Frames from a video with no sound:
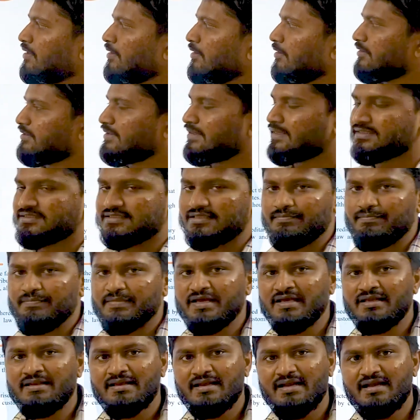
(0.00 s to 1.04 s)
there is a
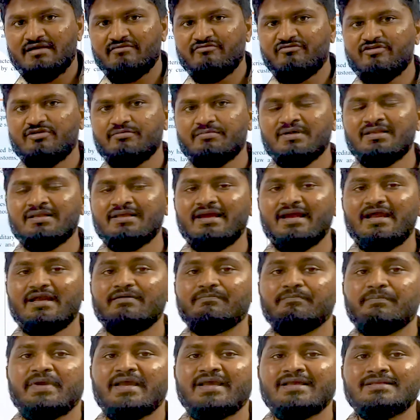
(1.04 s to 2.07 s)
male and female,
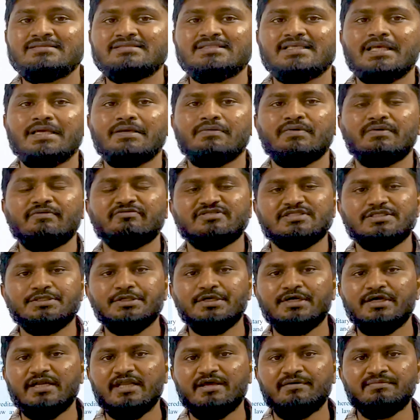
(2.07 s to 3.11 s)
and males have a
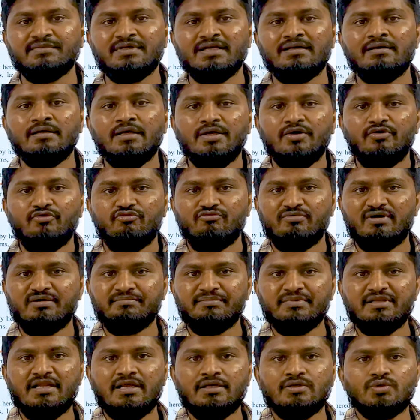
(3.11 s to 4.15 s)
stereotype that women
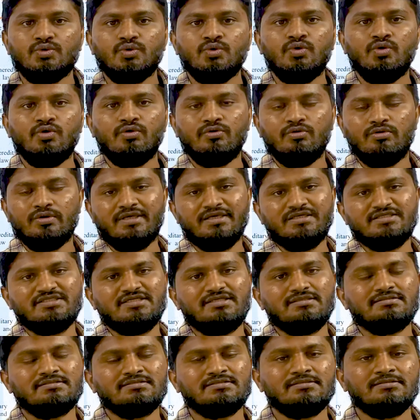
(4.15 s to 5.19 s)
belong to
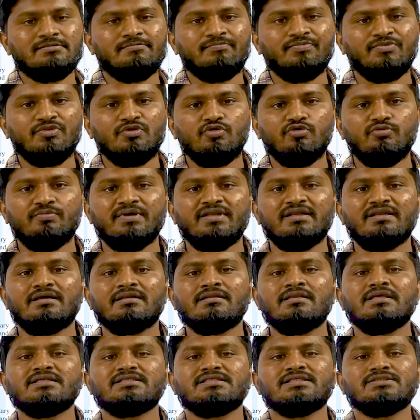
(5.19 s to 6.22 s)
kitchens. Women are
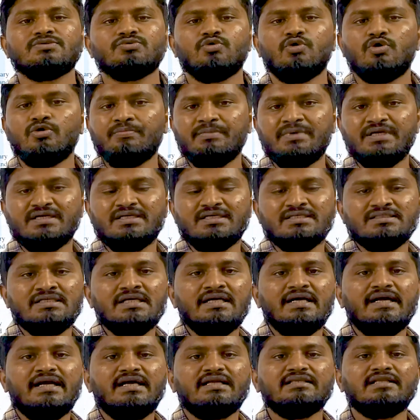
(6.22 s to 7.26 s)
the just homemakers
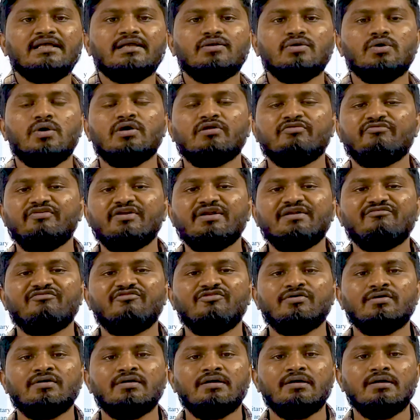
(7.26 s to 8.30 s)
and they are not fit
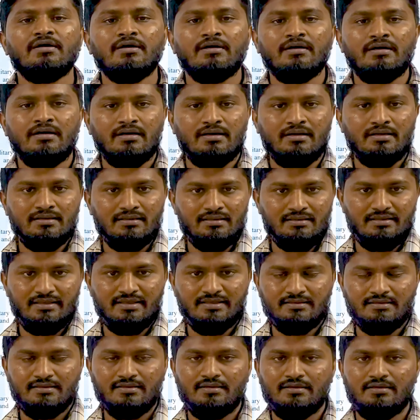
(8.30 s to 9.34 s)
for
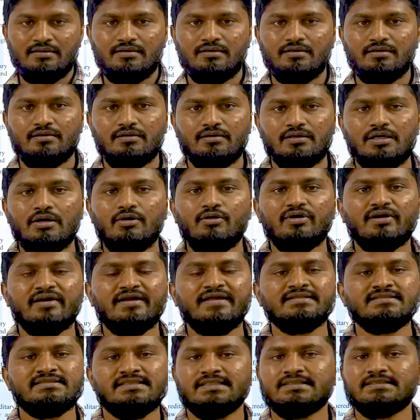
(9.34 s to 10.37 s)

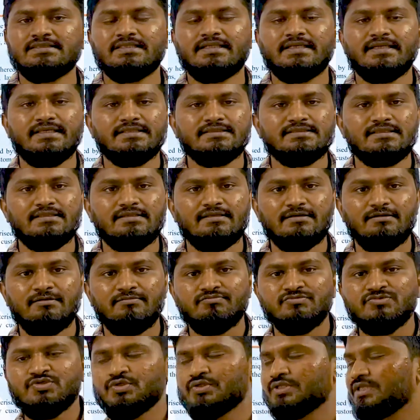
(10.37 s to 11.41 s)
governance, etc etc.
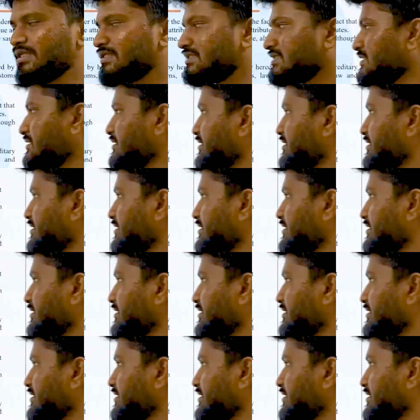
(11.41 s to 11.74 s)
So there is a